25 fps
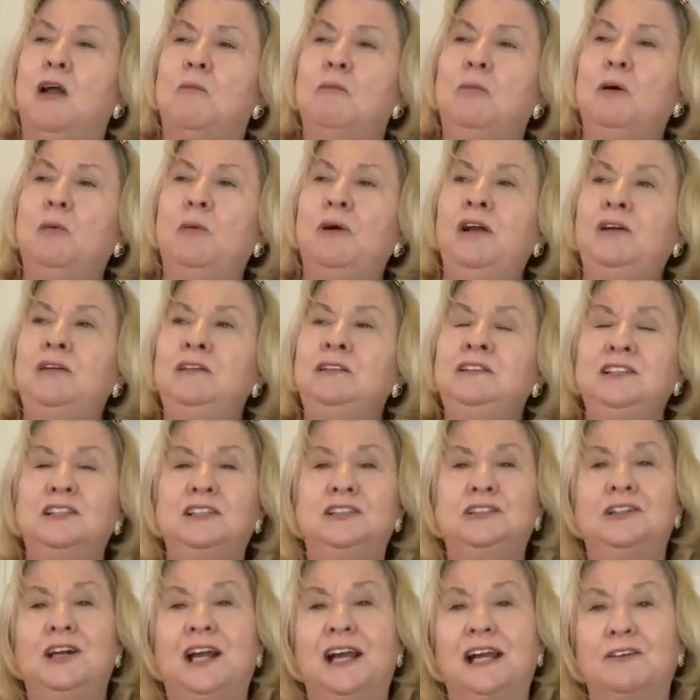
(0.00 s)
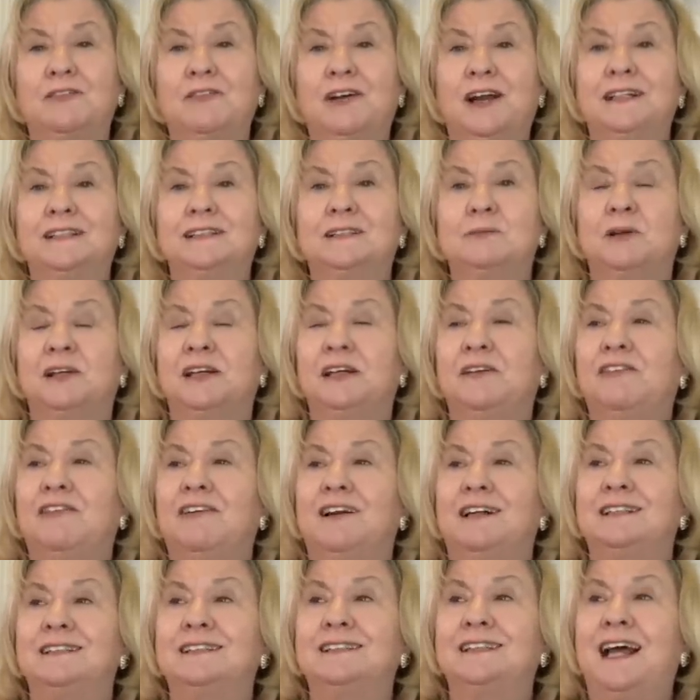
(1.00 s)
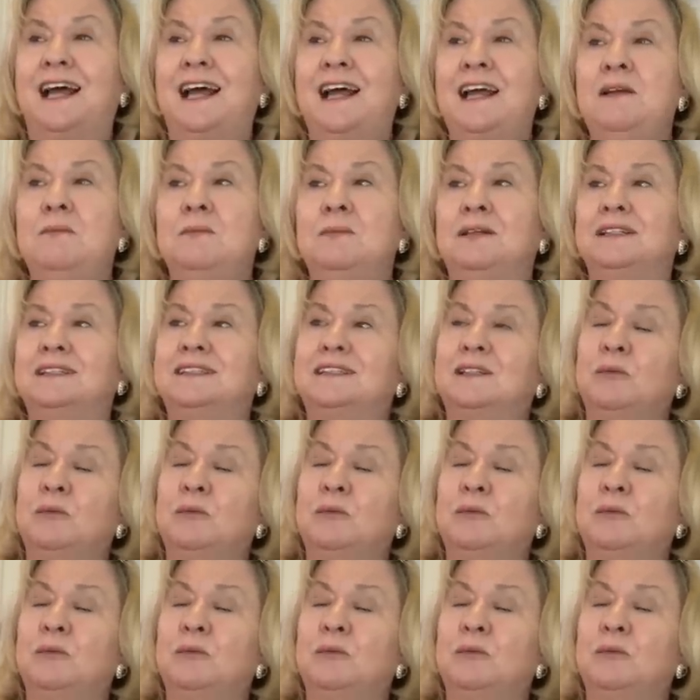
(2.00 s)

But we also try and raise money for Alzheimer's.